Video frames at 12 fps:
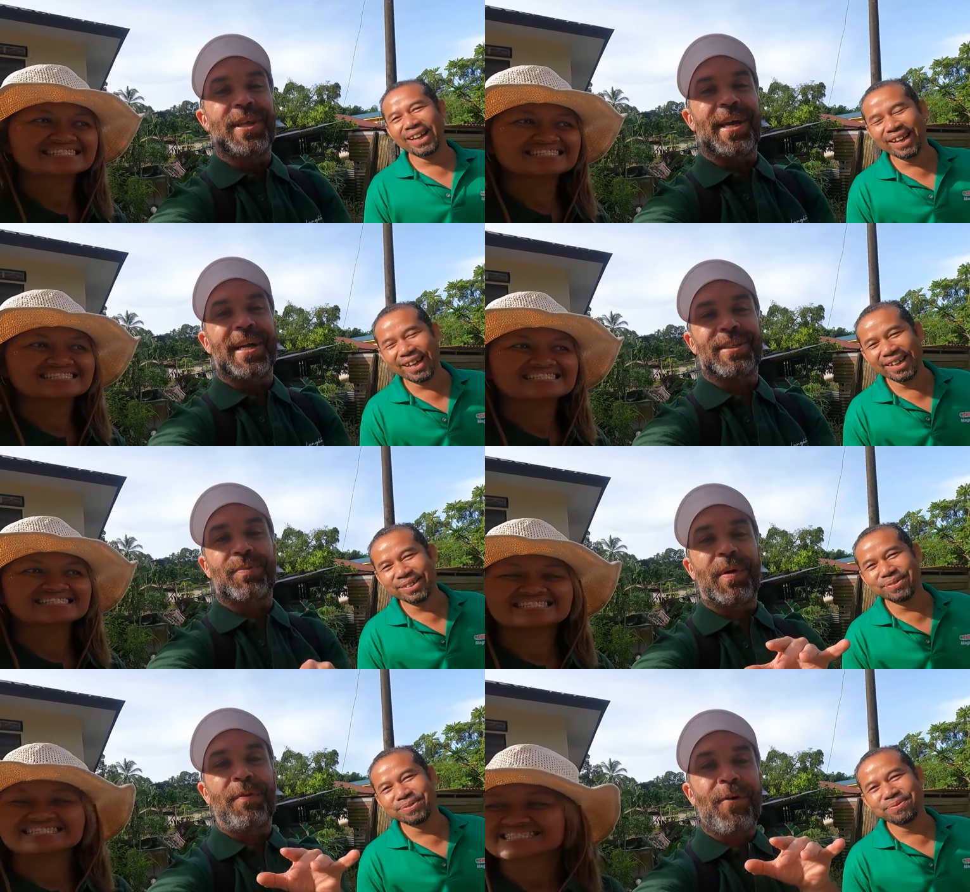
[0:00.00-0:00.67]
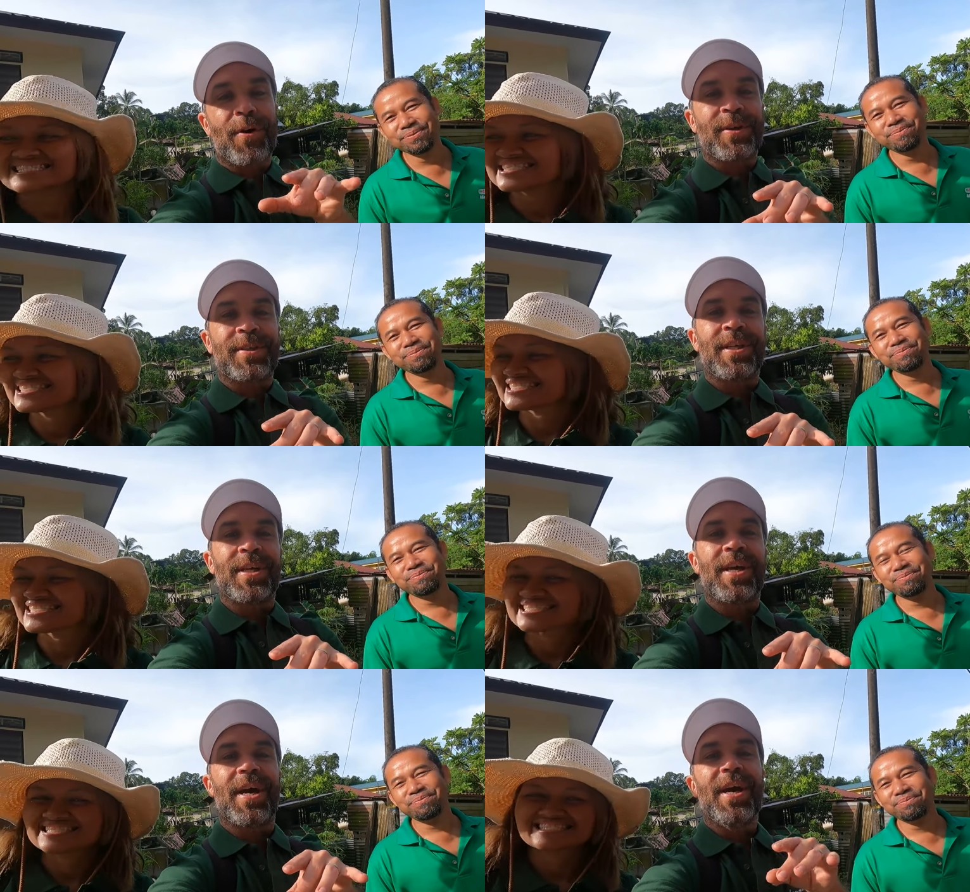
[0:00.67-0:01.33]
Speaker 1: today as we're
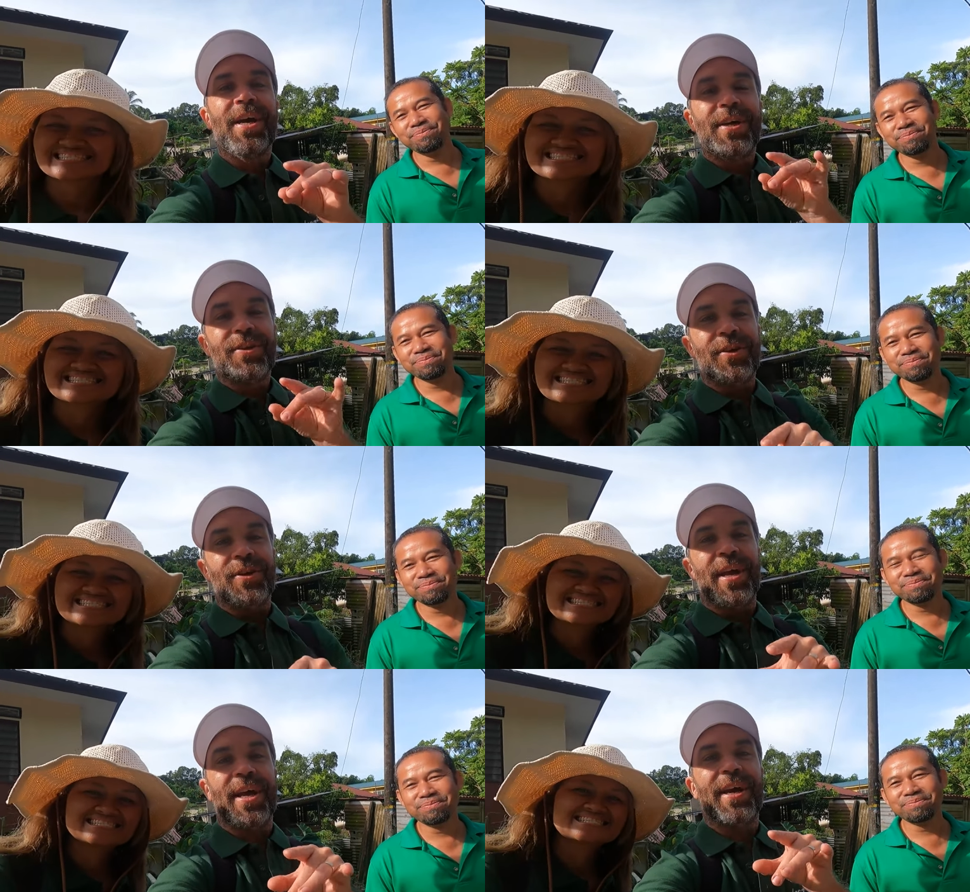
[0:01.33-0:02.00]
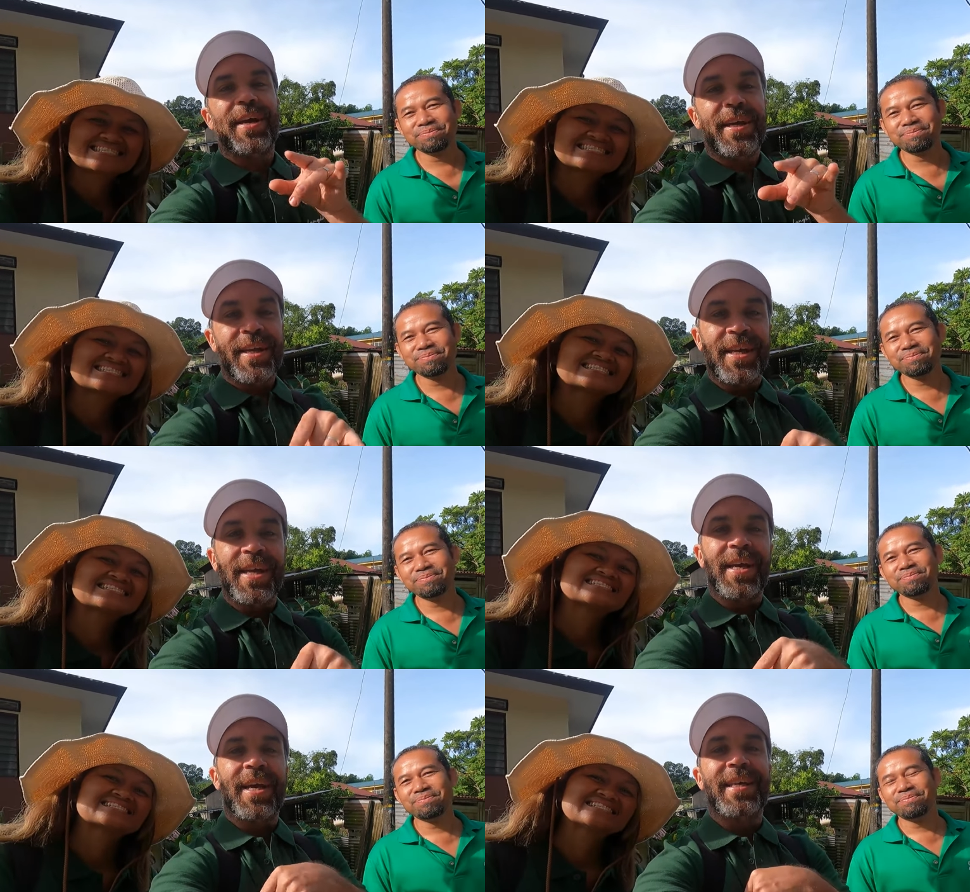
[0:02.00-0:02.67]
focusing the day
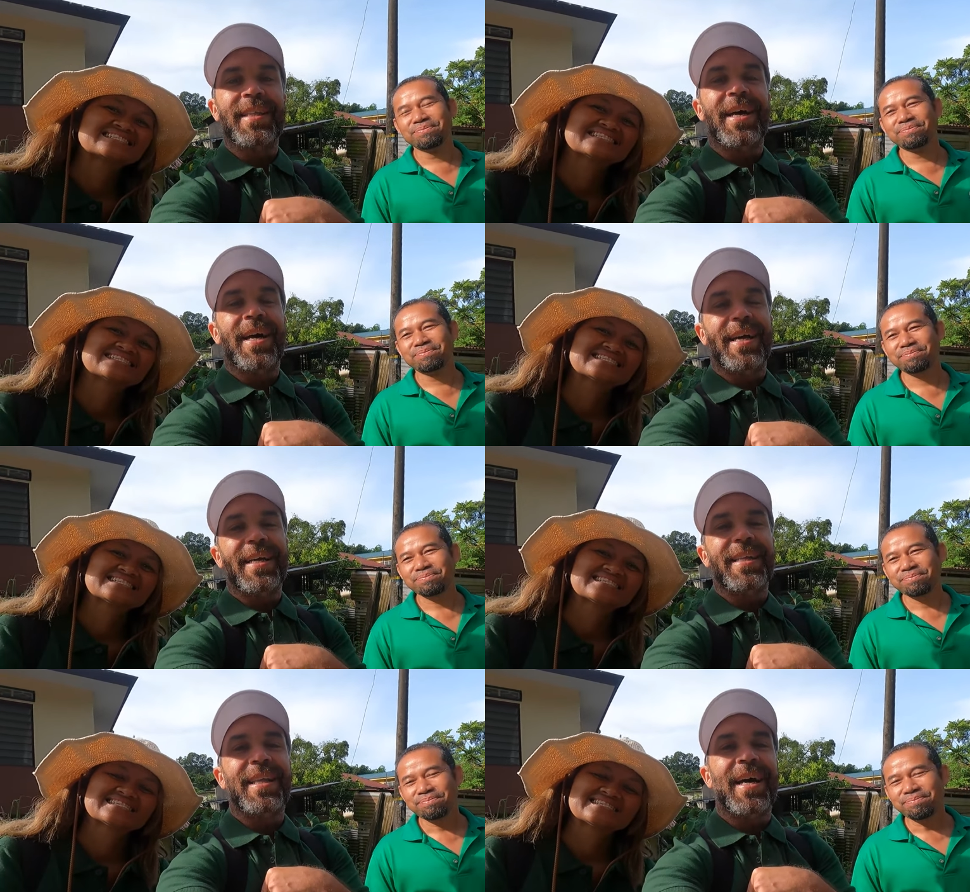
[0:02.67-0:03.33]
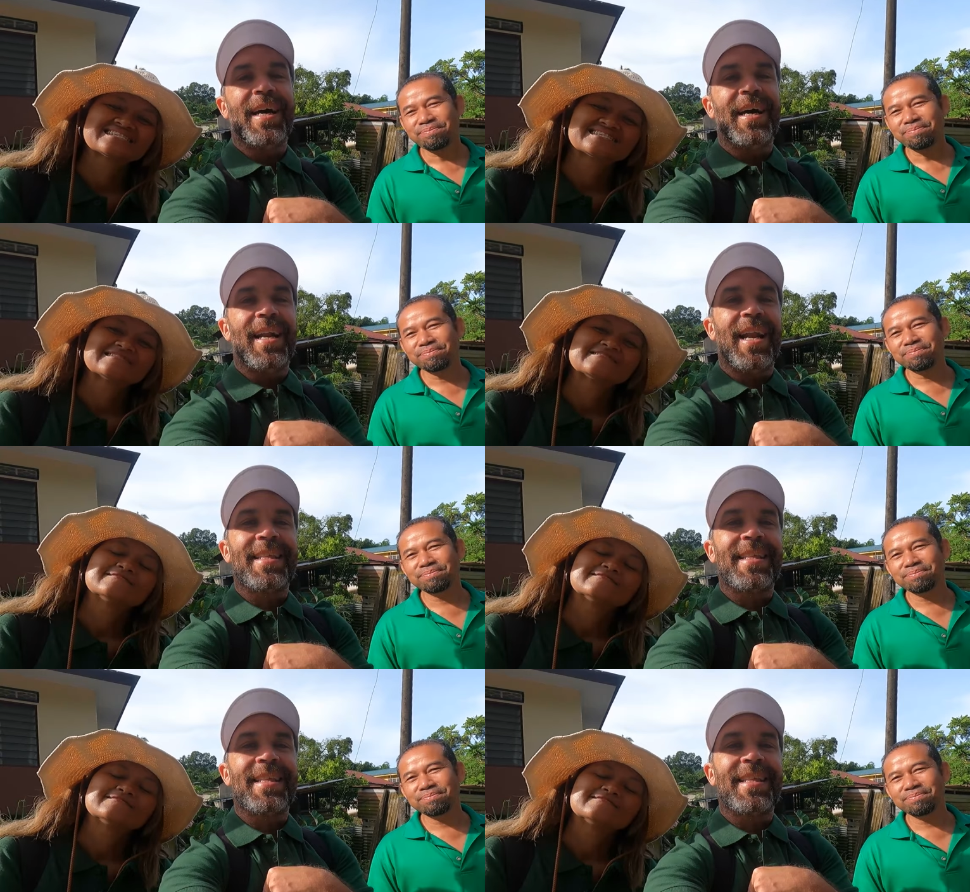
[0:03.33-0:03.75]
here in uh, in uh,